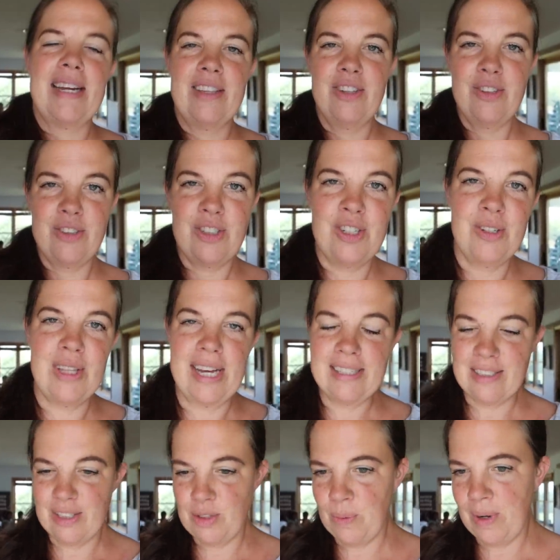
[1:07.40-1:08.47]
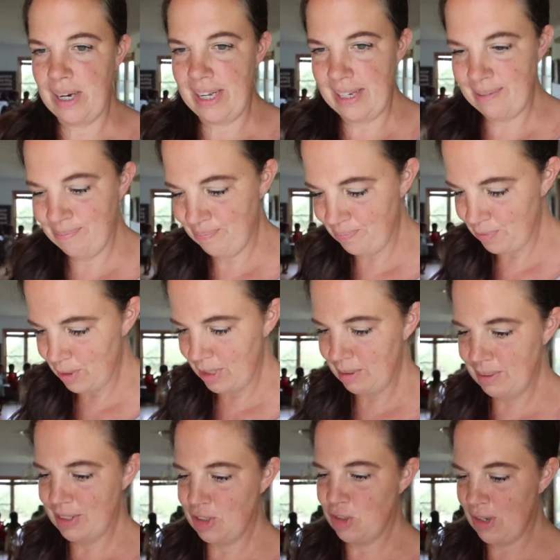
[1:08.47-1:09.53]
in 2020, when it
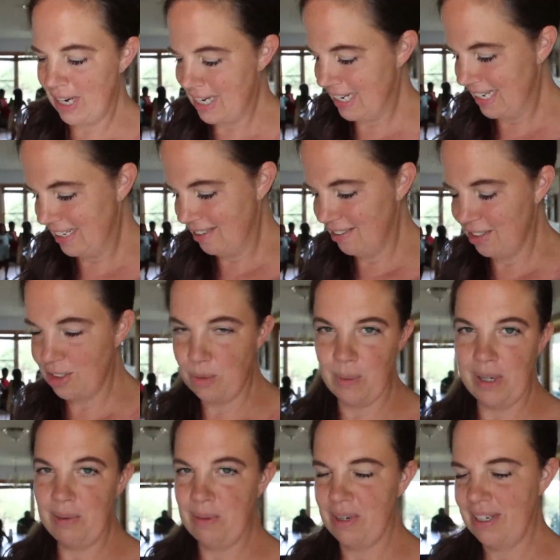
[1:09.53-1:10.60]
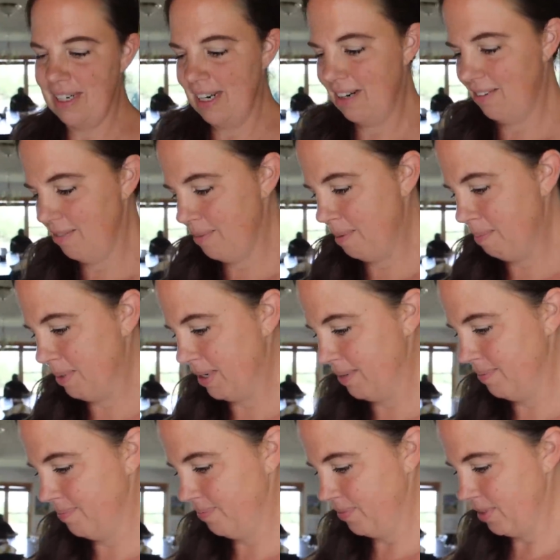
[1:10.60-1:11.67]
was trending, or 21, I don't remember.
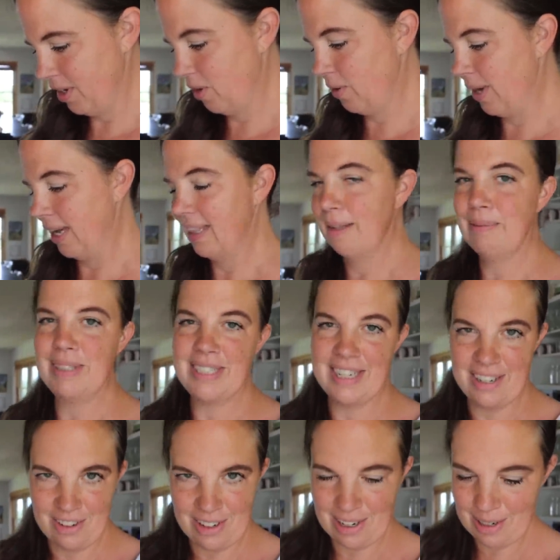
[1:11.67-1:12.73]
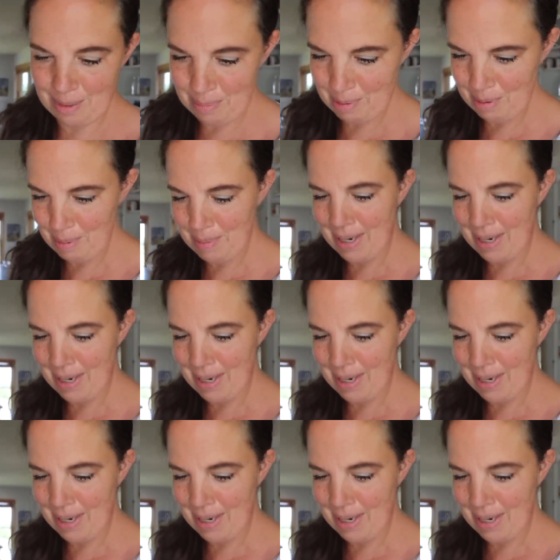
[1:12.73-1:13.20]
Okay, let me take her out. I'll be right